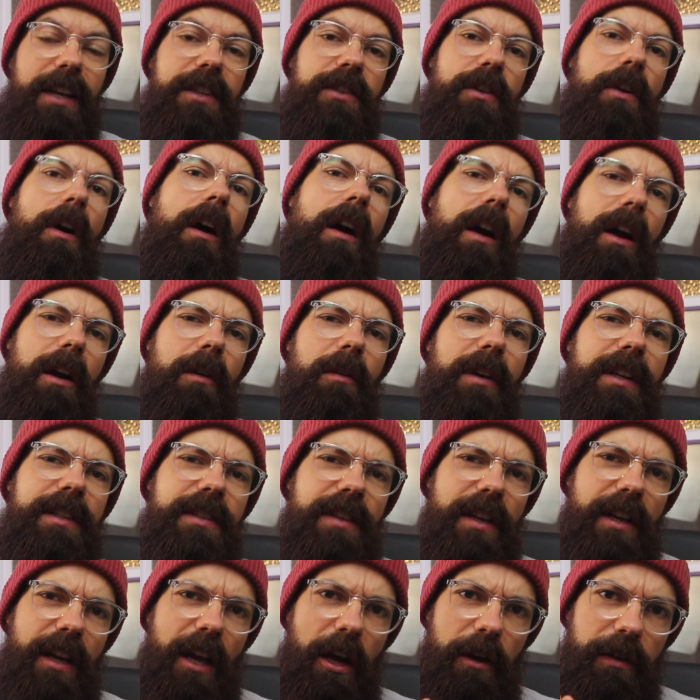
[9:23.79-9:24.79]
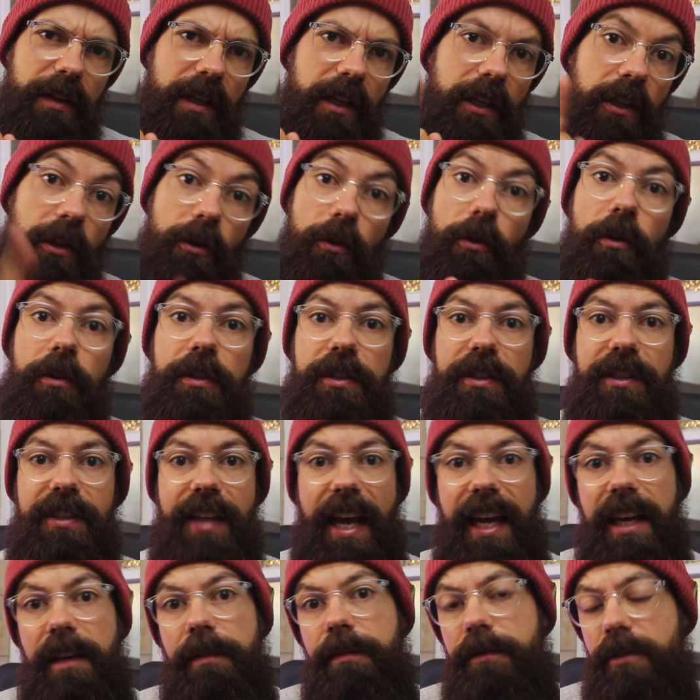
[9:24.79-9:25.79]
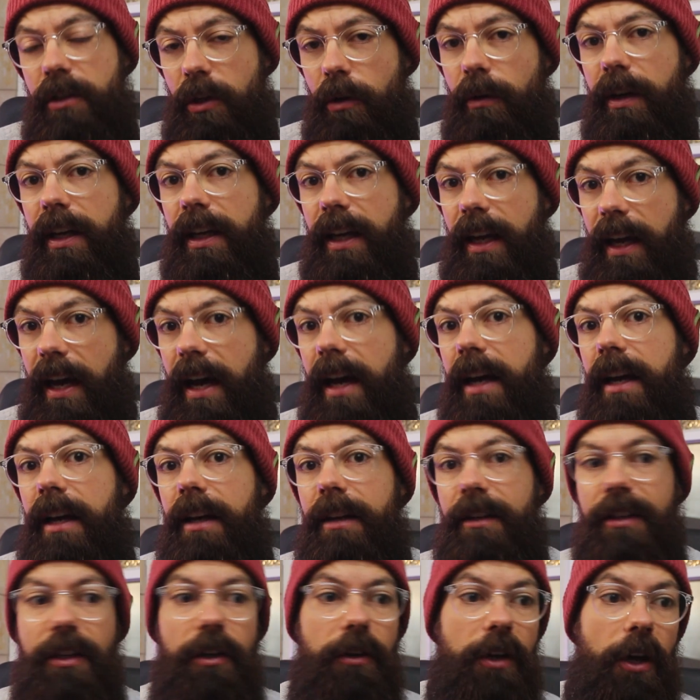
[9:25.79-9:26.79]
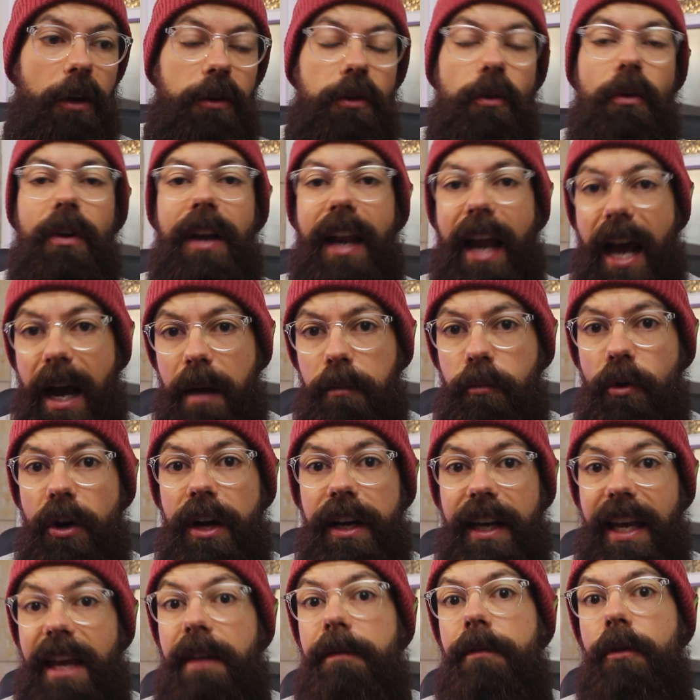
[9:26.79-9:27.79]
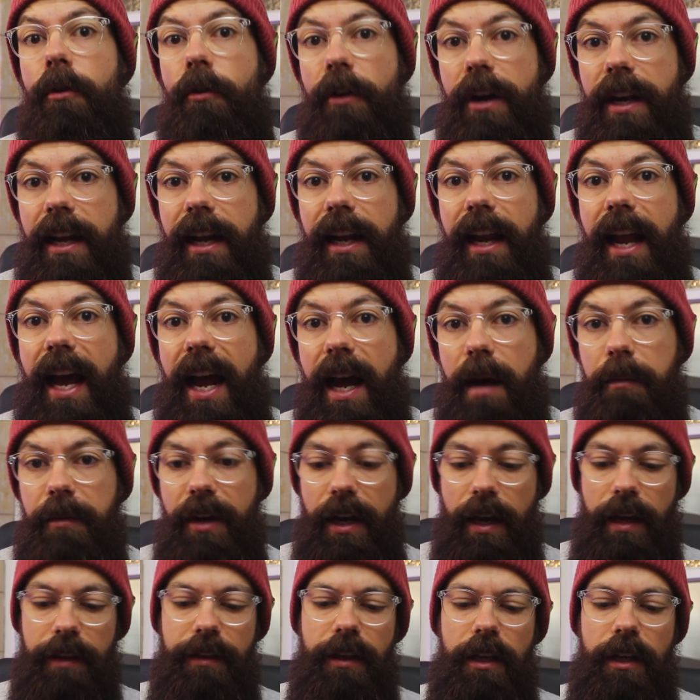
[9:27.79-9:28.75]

So I want to know that you're safe doing, uh, you know, your lab work if you're in a lab,